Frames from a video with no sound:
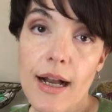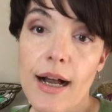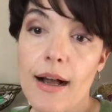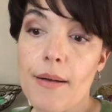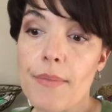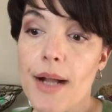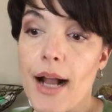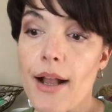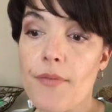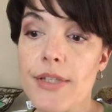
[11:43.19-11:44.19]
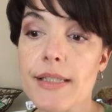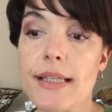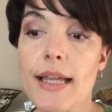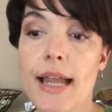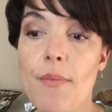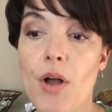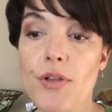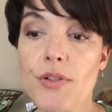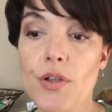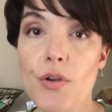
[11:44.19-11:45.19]
I obviously am
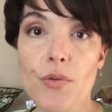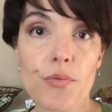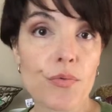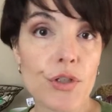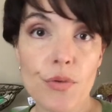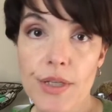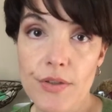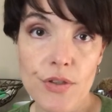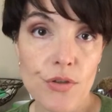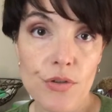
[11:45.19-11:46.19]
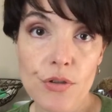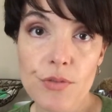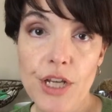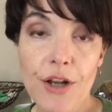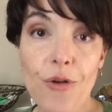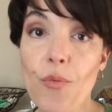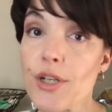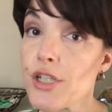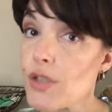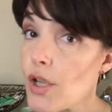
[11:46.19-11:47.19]
also doing this YouTube channel,
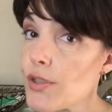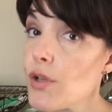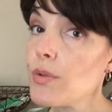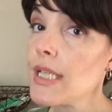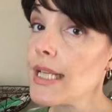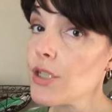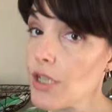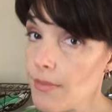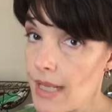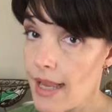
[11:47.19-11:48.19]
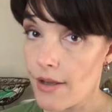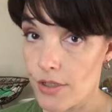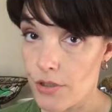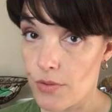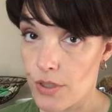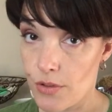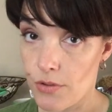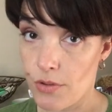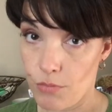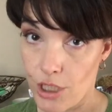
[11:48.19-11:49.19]
which is also teaching me how to do a
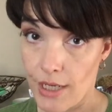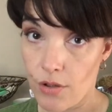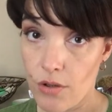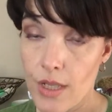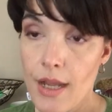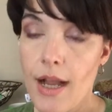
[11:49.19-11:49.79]
YouTube channel.